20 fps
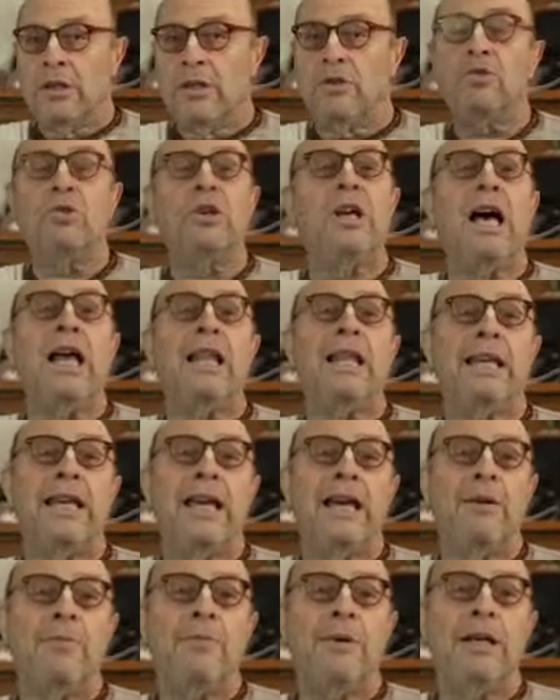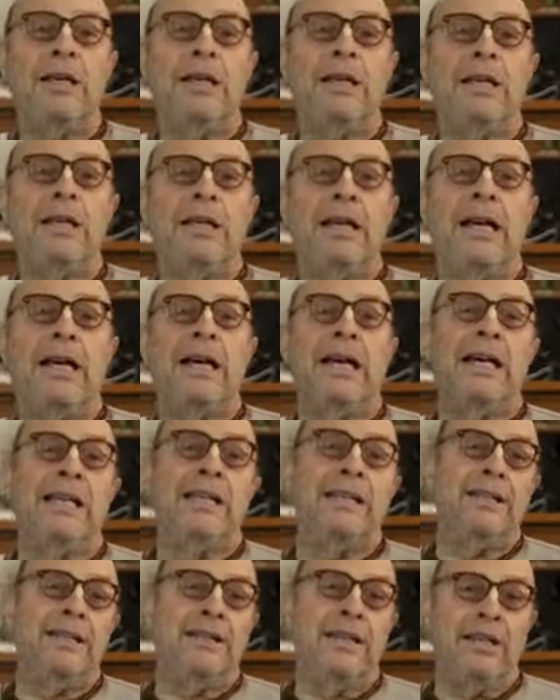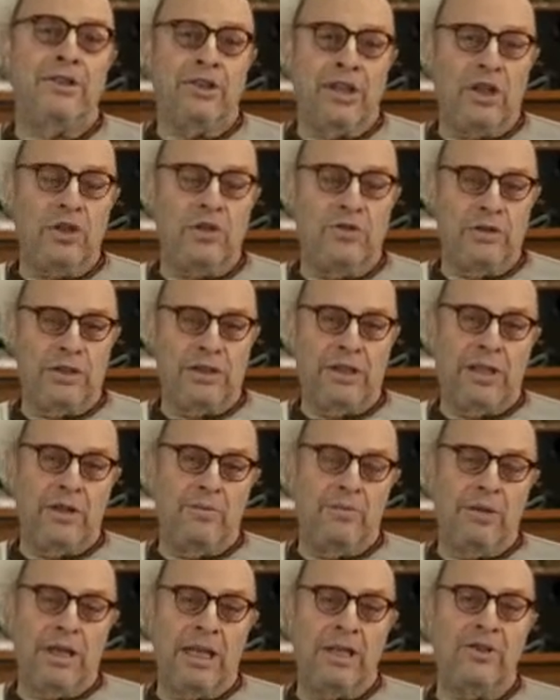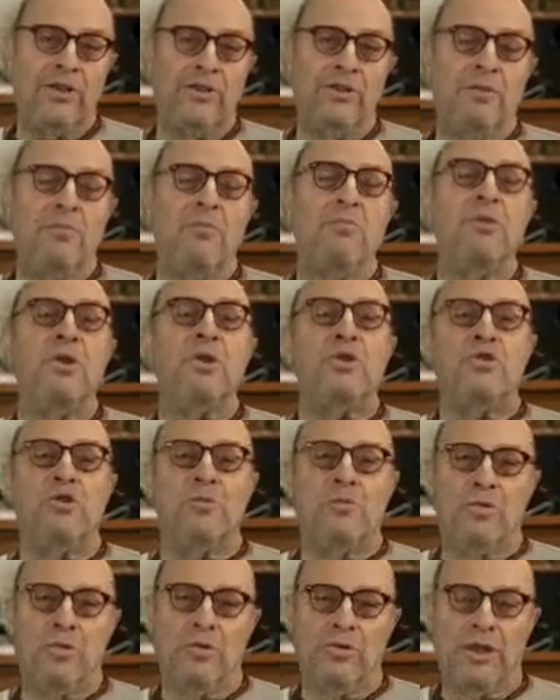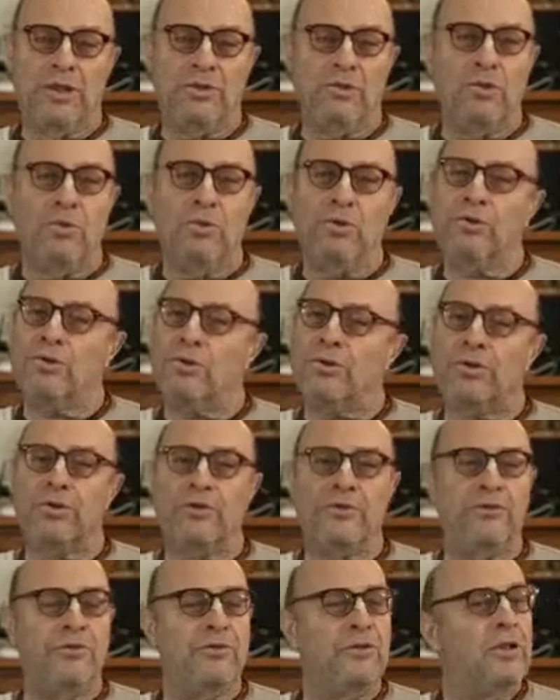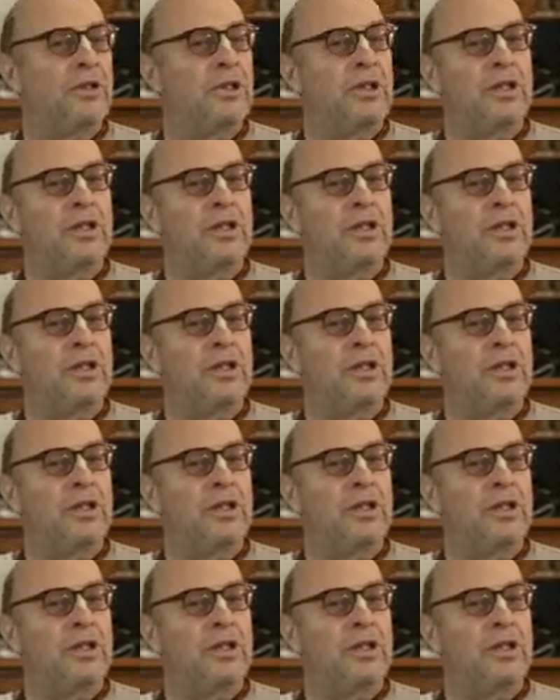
Dukkalayam and Ashashvatam. It's miserable. There's all sorts of